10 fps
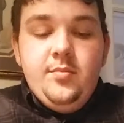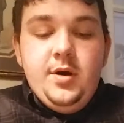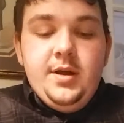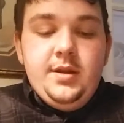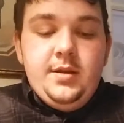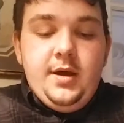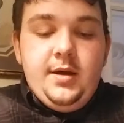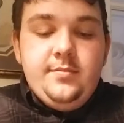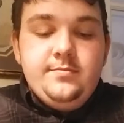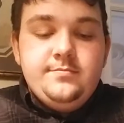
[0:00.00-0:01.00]
But
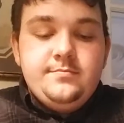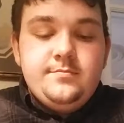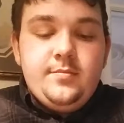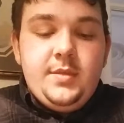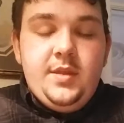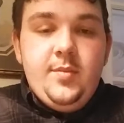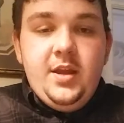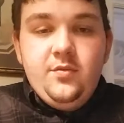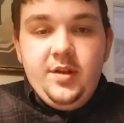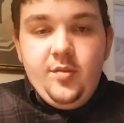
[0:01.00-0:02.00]
the
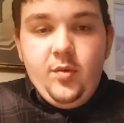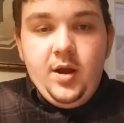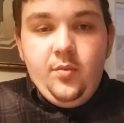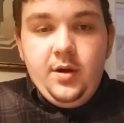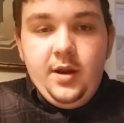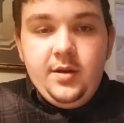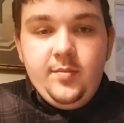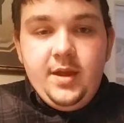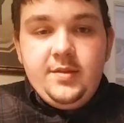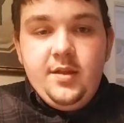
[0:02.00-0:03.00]
main reason why I wanted to
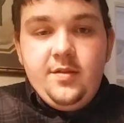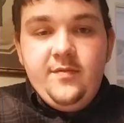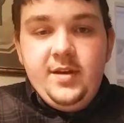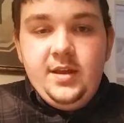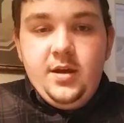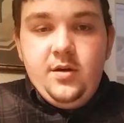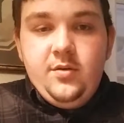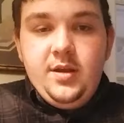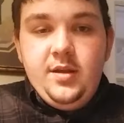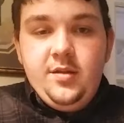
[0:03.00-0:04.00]
make this
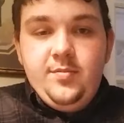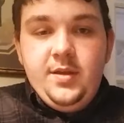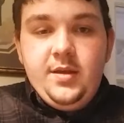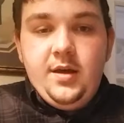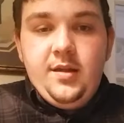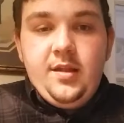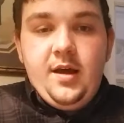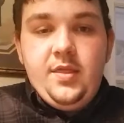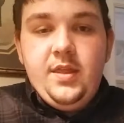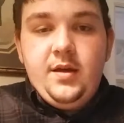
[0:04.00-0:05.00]
video is because
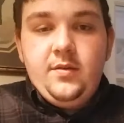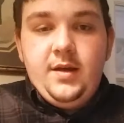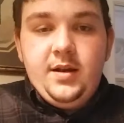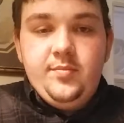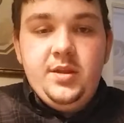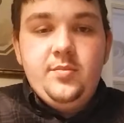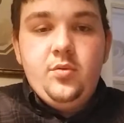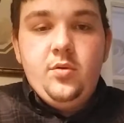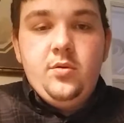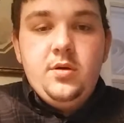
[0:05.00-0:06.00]
I think a lot of
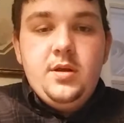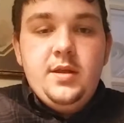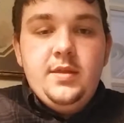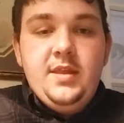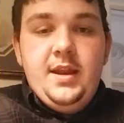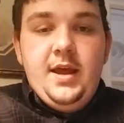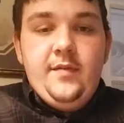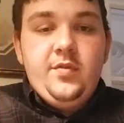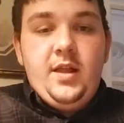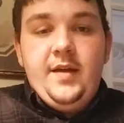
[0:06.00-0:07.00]
people that
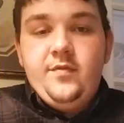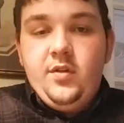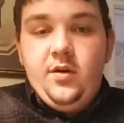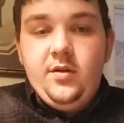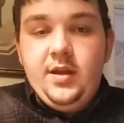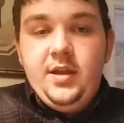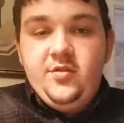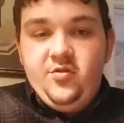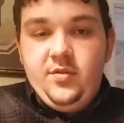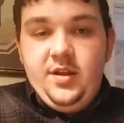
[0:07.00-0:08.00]
have lifelong
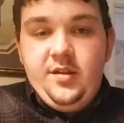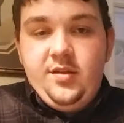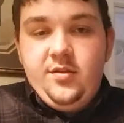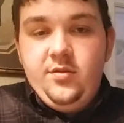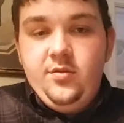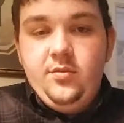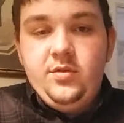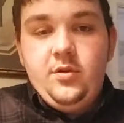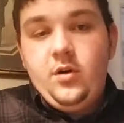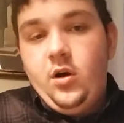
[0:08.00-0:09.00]
injuries to
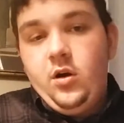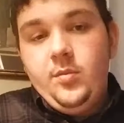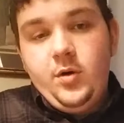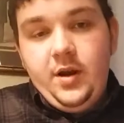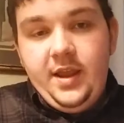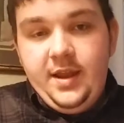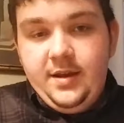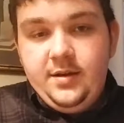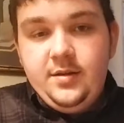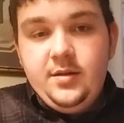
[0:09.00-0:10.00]
their arm or
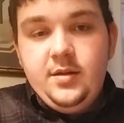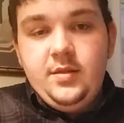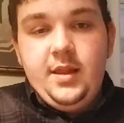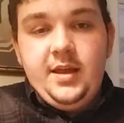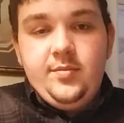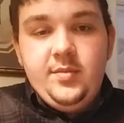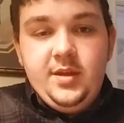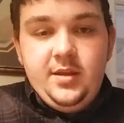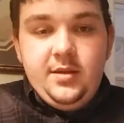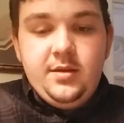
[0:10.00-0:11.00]
hand, like
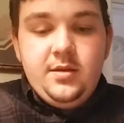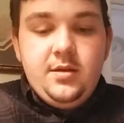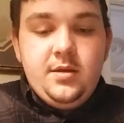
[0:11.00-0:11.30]
me,